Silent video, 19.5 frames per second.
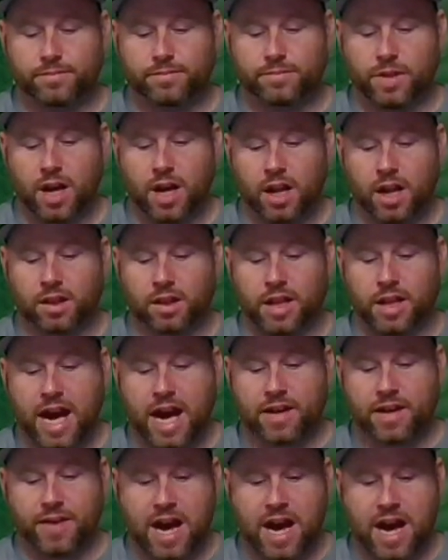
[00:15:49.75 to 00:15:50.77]
a lot
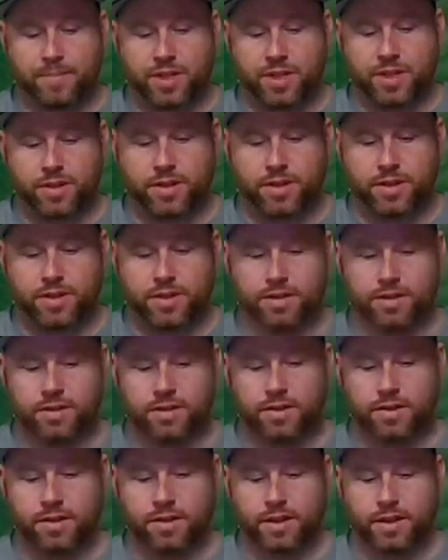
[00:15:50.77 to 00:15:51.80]
of options
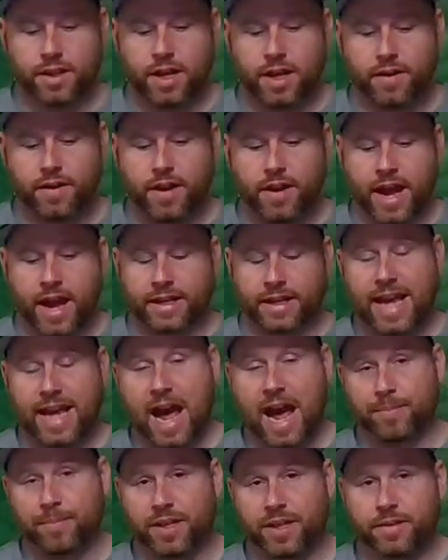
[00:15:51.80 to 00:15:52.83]
at
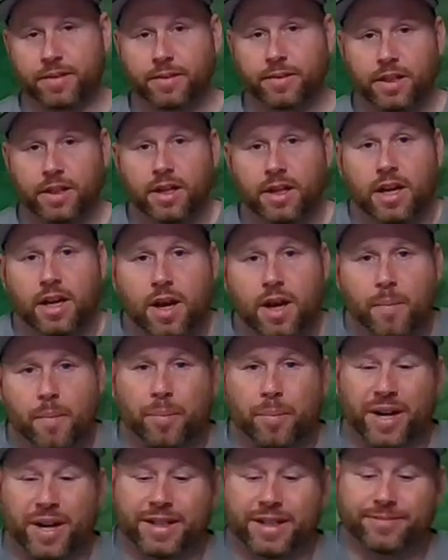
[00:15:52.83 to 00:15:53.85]
captain,
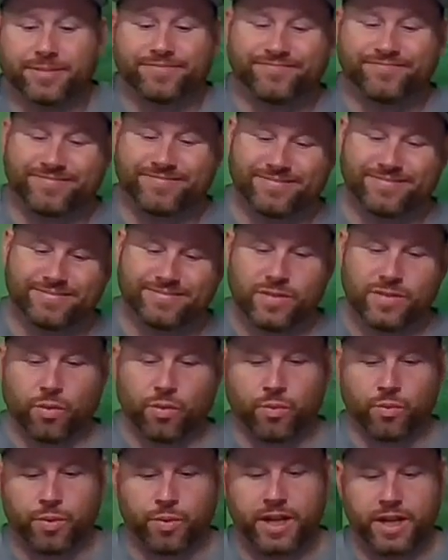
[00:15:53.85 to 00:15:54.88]
but
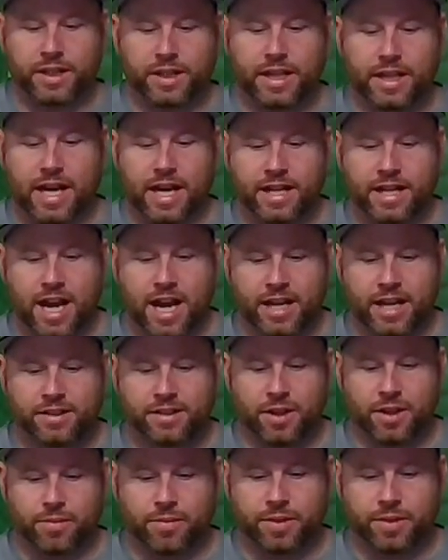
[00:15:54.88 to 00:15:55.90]
really I
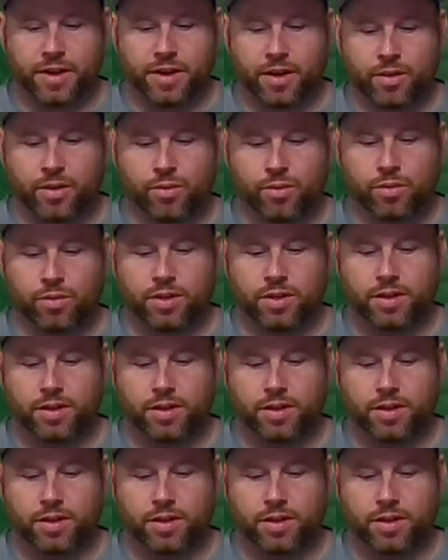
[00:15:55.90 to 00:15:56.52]
don't know